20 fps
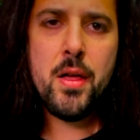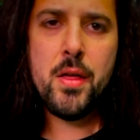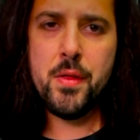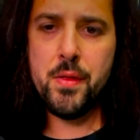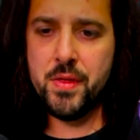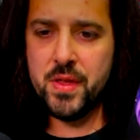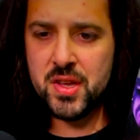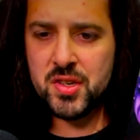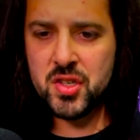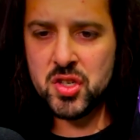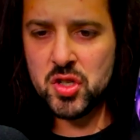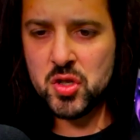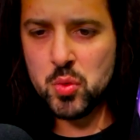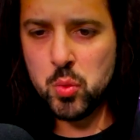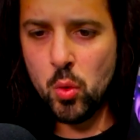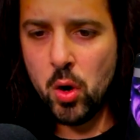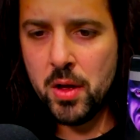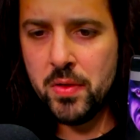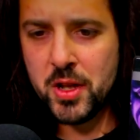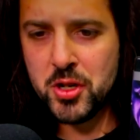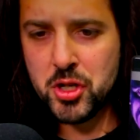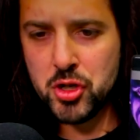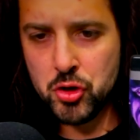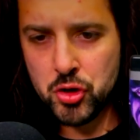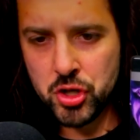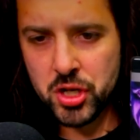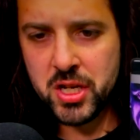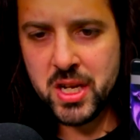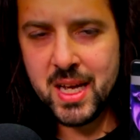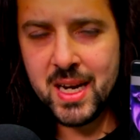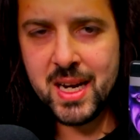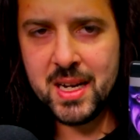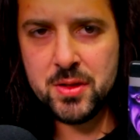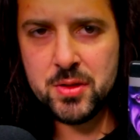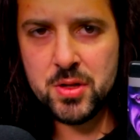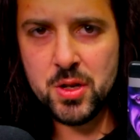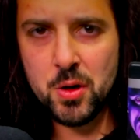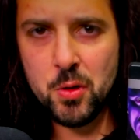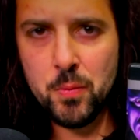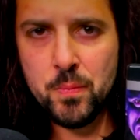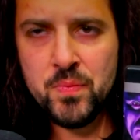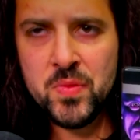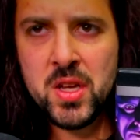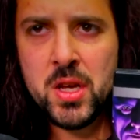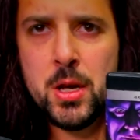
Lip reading: this is one that you should get into